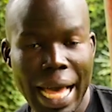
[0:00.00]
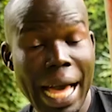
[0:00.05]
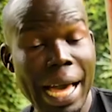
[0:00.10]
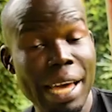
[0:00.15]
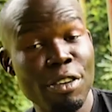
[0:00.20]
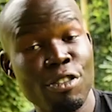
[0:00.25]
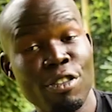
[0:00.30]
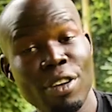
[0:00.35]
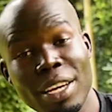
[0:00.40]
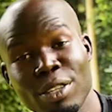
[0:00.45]

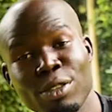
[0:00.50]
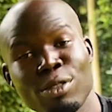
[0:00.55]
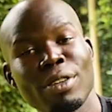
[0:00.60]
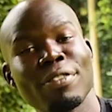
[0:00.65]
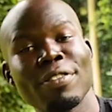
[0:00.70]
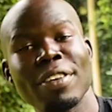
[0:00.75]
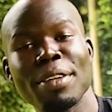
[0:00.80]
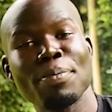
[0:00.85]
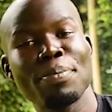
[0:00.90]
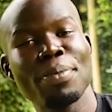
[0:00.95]
I tried to
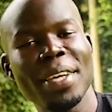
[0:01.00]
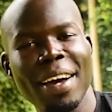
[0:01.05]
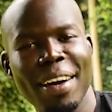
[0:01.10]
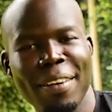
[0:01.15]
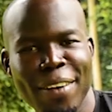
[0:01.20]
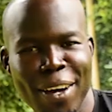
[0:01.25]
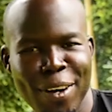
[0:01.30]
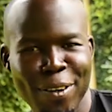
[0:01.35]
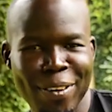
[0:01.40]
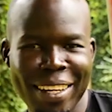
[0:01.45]
even be
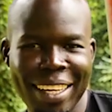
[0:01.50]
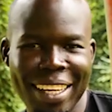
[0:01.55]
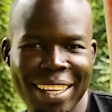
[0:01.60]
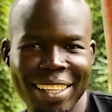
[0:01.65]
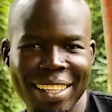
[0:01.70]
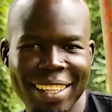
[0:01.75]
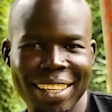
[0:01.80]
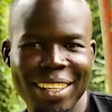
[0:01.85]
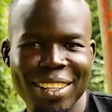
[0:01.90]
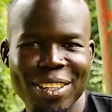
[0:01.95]
around
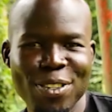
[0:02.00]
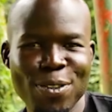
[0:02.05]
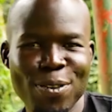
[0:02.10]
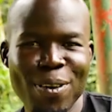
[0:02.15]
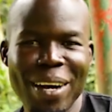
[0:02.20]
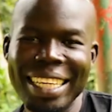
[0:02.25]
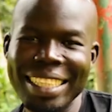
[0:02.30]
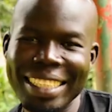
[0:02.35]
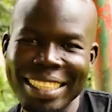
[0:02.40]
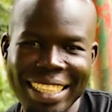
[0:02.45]
her,
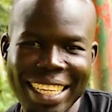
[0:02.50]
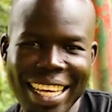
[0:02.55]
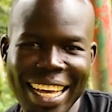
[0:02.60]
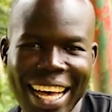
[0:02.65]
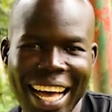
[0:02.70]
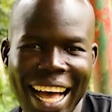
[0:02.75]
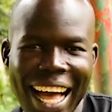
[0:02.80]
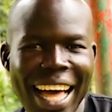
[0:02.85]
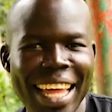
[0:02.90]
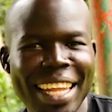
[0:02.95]
to ask
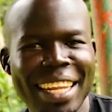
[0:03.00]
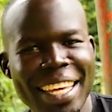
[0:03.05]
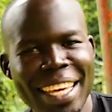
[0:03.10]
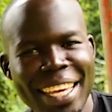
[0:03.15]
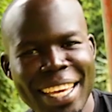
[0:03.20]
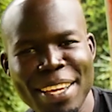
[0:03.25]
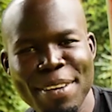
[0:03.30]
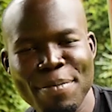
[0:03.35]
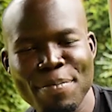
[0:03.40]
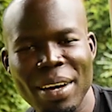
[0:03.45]
her
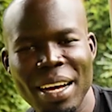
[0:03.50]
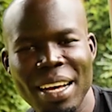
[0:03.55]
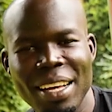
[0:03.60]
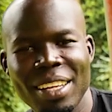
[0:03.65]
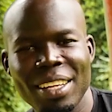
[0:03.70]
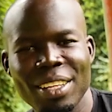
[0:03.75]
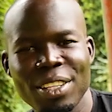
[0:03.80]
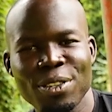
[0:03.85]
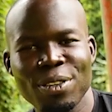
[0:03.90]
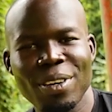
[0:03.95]
name,
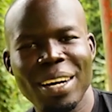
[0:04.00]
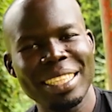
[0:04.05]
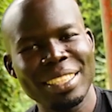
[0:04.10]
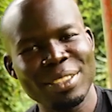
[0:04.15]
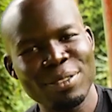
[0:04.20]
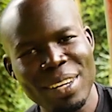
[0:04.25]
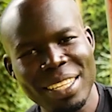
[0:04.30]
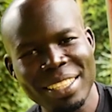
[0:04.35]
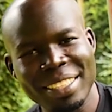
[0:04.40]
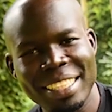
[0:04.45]
to
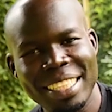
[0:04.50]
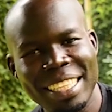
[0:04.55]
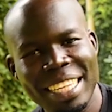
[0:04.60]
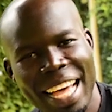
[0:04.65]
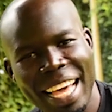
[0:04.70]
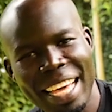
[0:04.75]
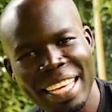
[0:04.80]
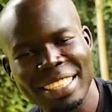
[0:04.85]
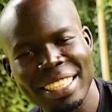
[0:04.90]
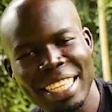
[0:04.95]
ask what she
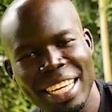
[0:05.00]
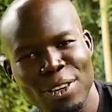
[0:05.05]
likes